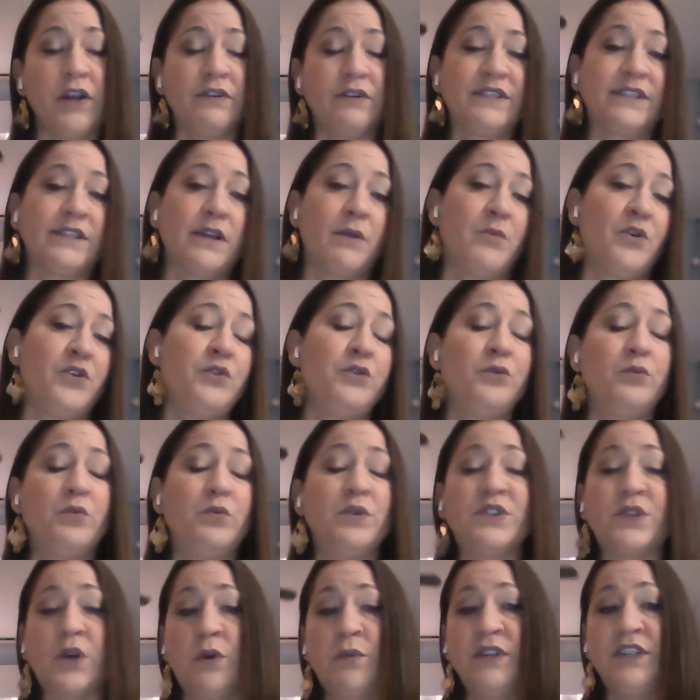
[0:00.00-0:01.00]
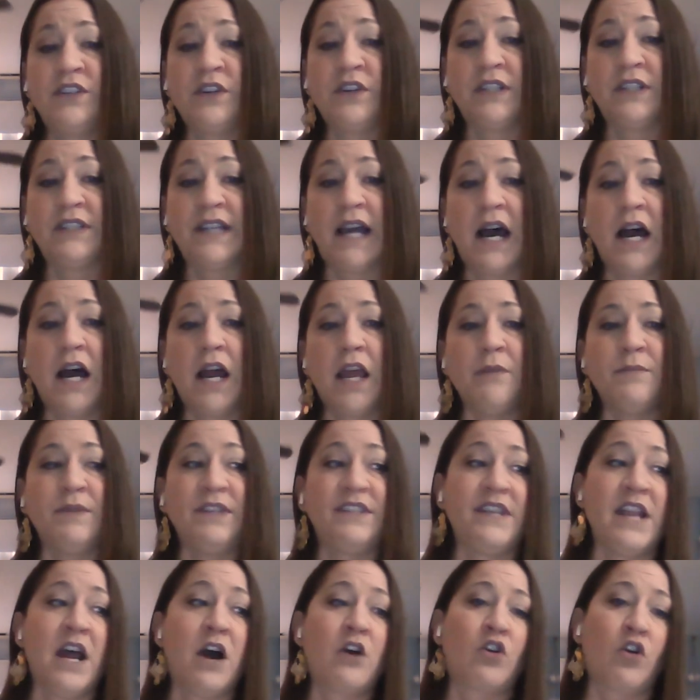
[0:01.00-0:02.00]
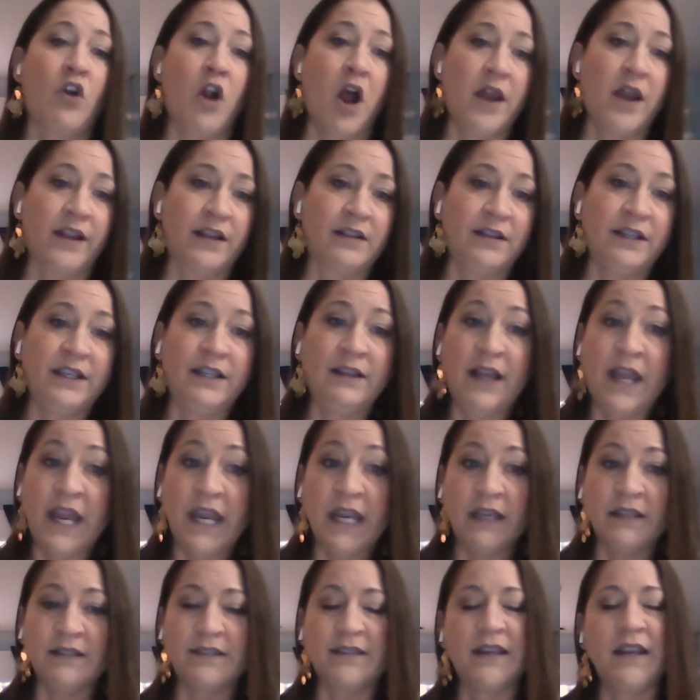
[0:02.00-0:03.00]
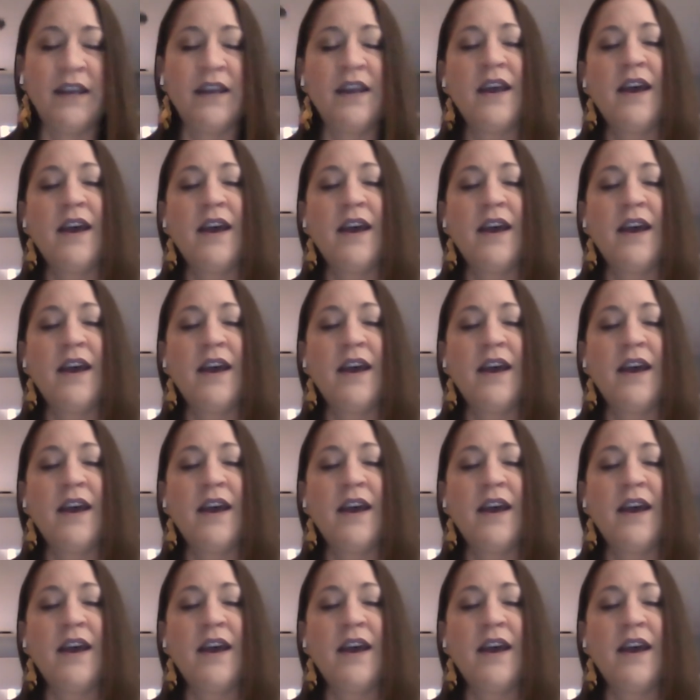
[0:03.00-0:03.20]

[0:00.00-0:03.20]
Someone who was always on time is now chronically late.